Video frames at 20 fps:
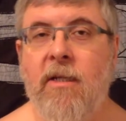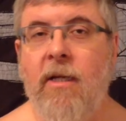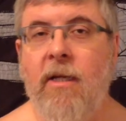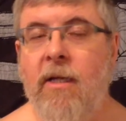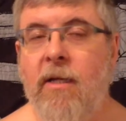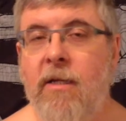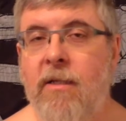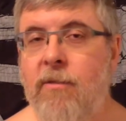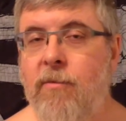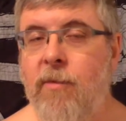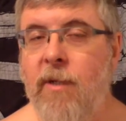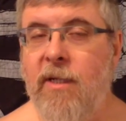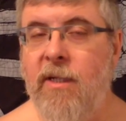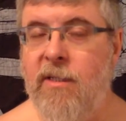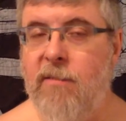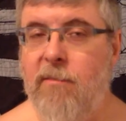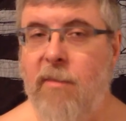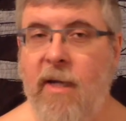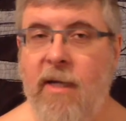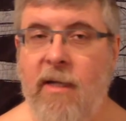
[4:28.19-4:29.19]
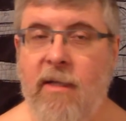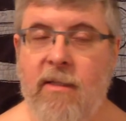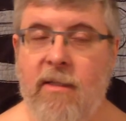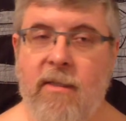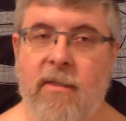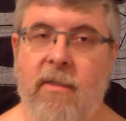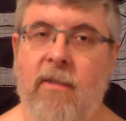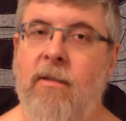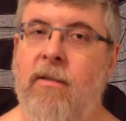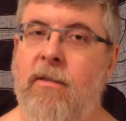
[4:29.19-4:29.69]
and it's read as
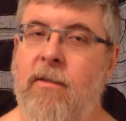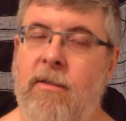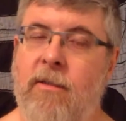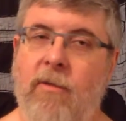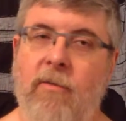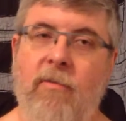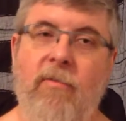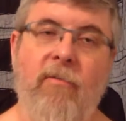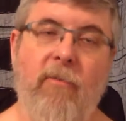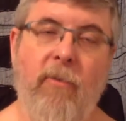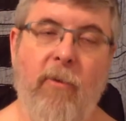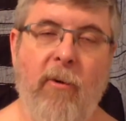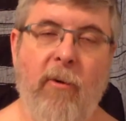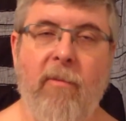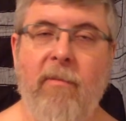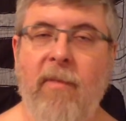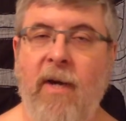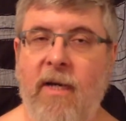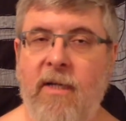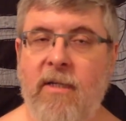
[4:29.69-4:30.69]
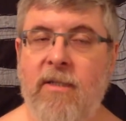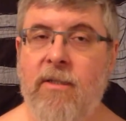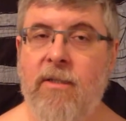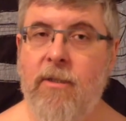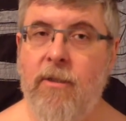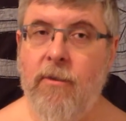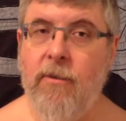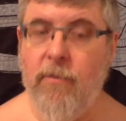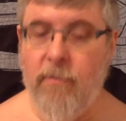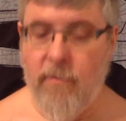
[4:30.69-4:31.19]
minus, so 4 minus
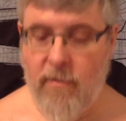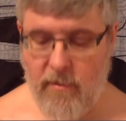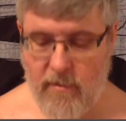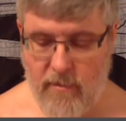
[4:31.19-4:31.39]
2.